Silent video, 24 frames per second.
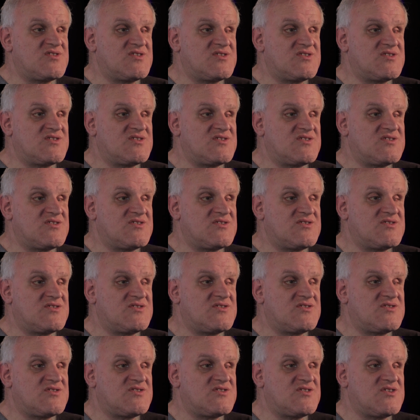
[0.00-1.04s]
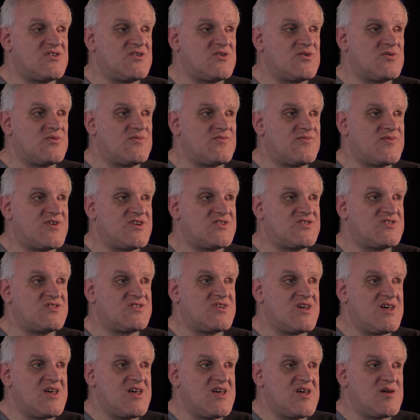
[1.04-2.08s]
And so that's,